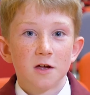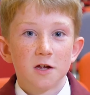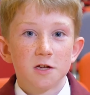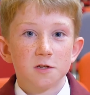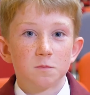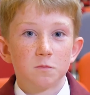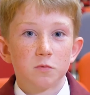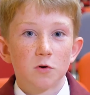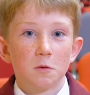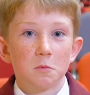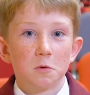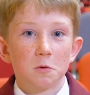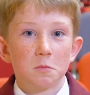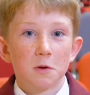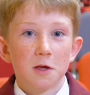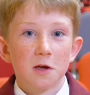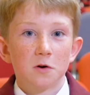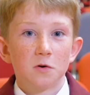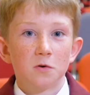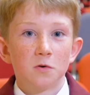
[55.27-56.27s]
is
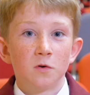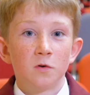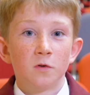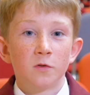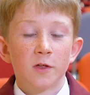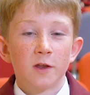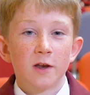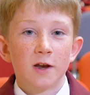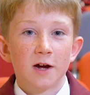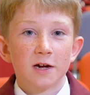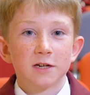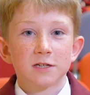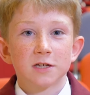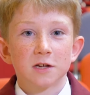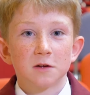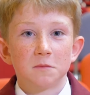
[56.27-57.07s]
probably all the nice